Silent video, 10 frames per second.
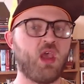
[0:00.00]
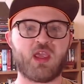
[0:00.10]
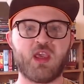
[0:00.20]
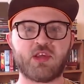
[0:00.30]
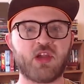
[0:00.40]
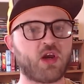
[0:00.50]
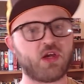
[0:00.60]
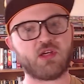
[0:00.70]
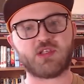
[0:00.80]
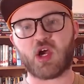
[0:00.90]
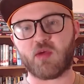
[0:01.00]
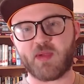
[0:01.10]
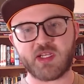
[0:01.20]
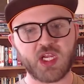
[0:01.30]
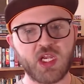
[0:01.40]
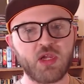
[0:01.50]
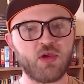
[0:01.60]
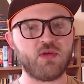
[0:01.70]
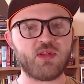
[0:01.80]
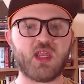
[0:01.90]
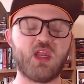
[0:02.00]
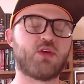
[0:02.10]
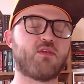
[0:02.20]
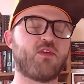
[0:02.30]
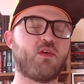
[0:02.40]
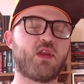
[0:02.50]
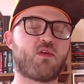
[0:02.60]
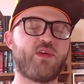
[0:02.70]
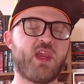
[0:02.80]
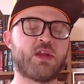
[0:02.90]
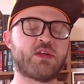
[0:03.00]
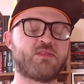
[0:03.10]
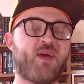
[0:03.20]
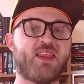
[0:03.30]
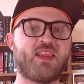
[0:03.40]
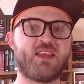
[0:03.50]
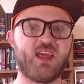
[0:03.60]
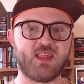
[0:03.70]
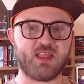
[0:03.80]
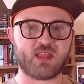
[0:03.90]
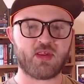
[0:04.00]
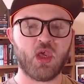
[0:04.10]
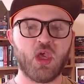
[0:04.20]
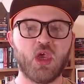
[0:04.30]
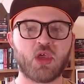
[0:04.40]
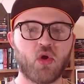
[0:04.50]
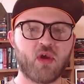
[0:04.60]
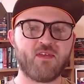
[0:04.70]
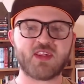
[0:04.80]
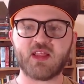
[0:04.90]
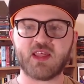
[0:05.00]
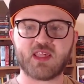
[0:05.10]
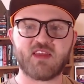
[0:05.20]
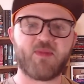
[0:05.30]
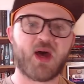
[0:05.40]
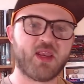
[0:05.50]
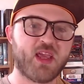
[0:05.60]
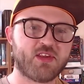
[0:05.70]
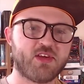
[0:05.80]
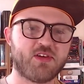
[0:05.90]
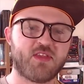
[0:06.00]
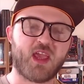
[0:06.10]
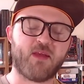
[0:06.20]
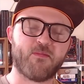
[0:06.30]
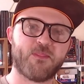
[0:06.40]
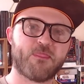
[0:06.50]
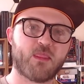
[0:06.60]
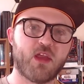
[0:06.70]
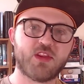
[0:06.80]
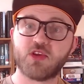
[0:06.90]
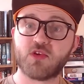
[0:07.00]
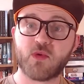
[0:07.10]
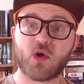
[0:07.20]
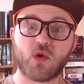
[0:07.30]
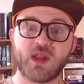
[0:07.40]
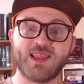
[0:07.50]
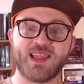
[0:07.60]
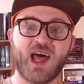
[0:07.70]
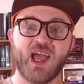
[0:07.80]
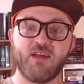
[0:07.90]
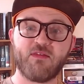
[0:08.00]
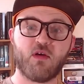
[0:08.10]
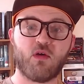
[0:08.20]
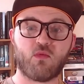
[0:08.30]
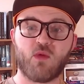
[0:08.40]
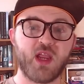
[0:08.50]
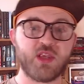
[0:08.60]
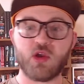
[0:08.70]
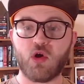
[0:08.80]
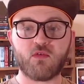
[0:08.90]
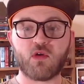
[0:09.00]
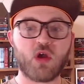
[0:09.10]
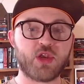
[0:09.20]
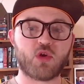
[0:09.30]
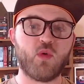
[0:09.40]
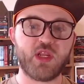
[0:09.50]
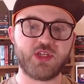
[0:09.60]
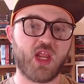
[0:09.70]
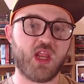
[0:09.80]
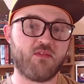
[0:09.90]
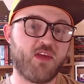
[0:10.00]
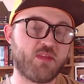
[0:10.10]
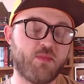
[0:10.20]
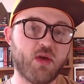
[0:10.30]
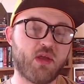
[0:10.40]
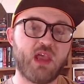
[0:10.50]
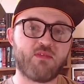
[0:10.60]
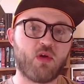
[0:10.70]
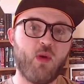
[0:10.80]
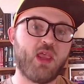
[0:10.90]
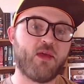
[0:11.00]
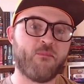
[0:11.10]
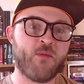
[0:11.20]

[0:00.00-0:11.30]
Kickstarters, RPG news, and interviewing creators by the dozens. Go give us a listen if podcasts are your thing. It's also recorded live right over on Twitch and Facebook every week.